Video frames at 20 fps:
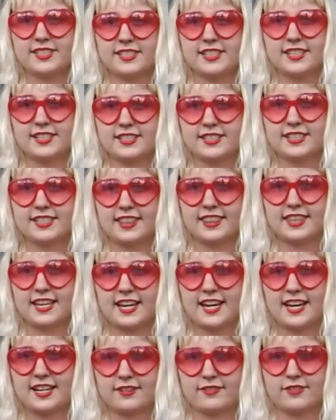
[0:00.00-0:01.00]
sits at the
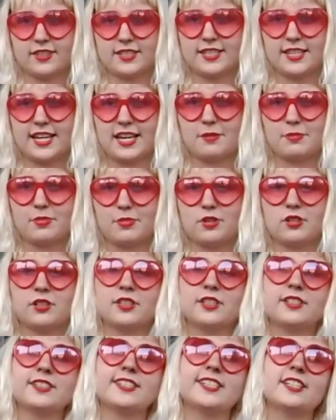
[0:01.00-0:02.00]
head of the table,
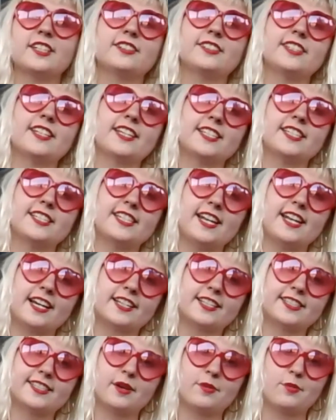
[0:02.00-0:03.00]
tilting his
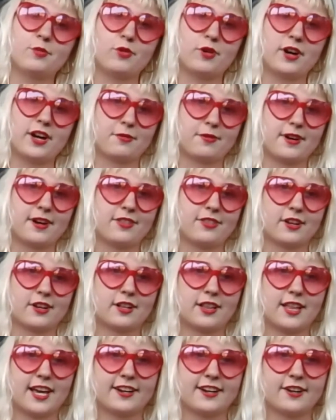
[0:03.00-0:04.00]
neck some way around the
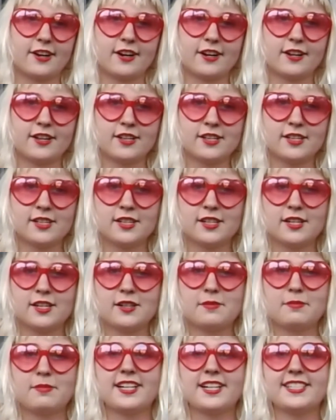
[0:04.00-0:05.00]
clatter.
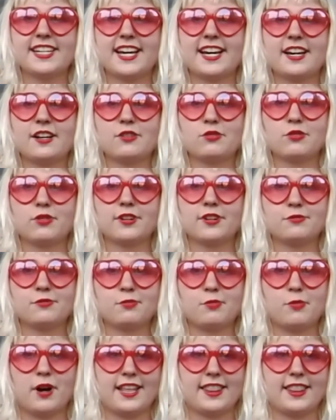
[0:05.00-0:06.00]
My dad orders
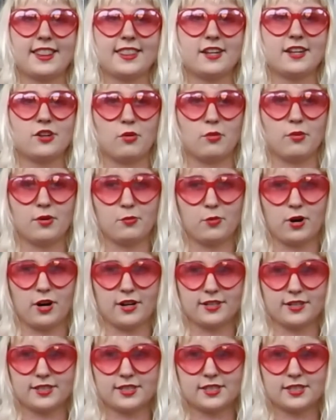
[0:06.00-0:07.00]
wine that no one
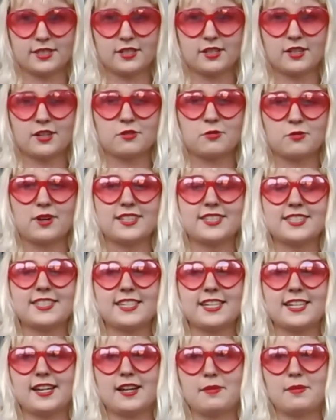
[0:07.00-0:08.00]
wants,
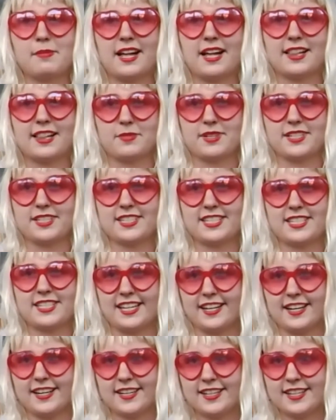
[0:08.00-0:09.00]
Retsina
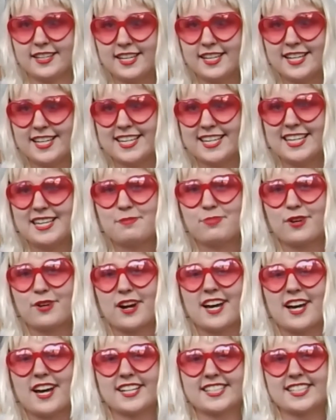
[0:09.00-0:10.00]
Malamatina. He
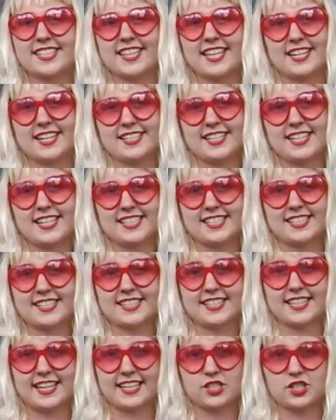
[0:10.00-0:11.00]
brags that it
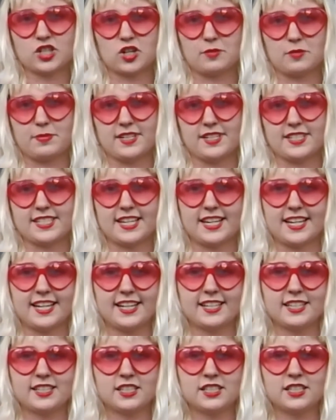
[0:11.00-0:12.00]
tastes like
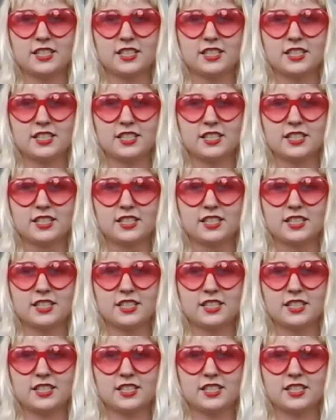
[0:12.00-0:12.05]
turpentine.